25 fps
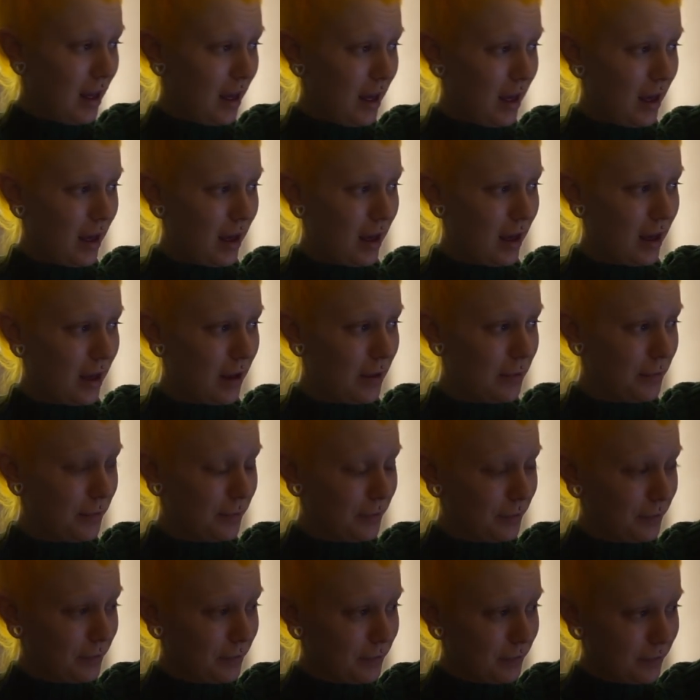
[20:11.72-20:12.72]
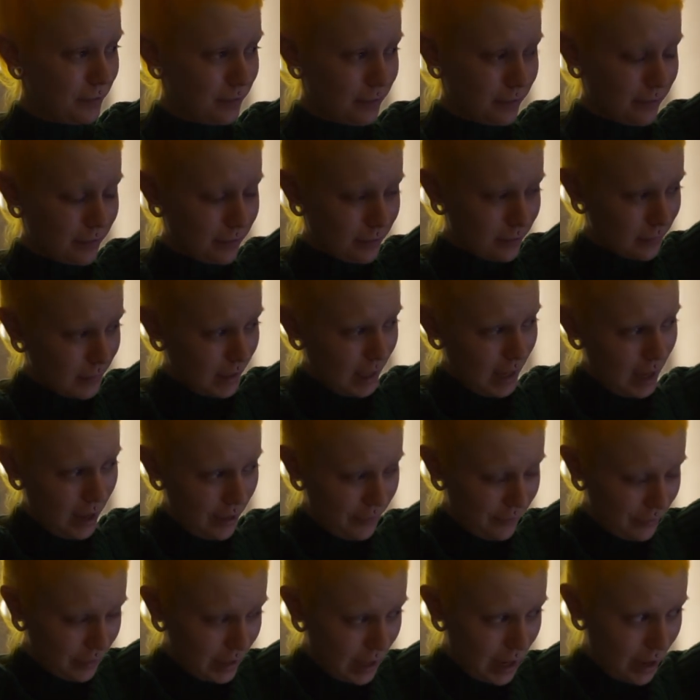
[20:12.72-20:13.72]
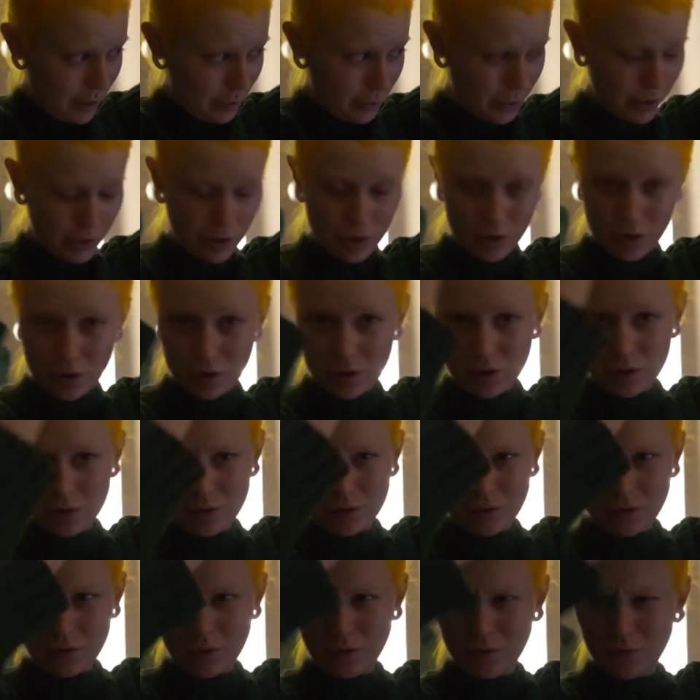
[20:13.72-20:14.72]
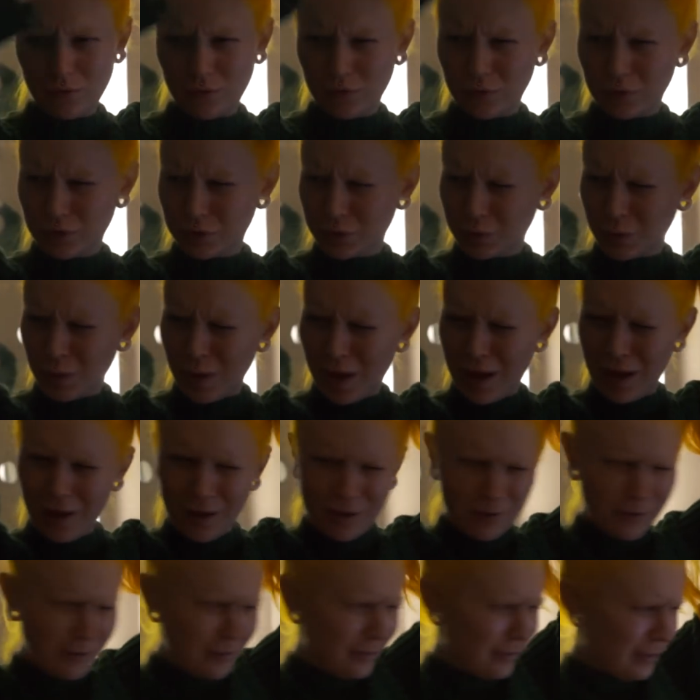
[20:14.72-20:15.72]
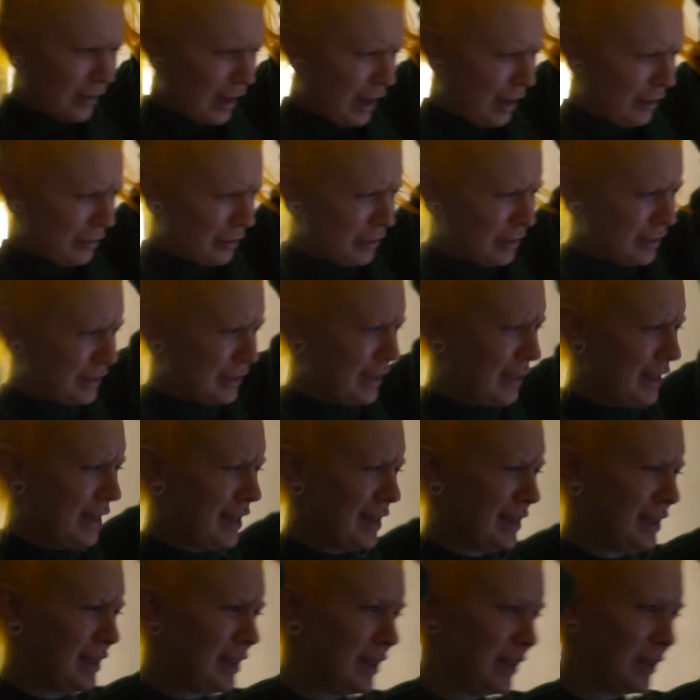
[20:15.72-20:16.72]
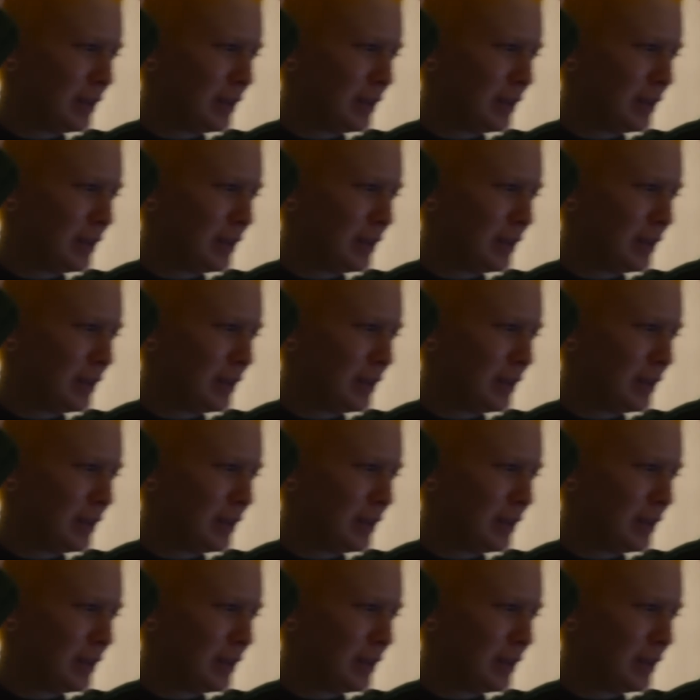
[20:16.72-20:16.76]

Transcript: half an hour over 12. How do you say that?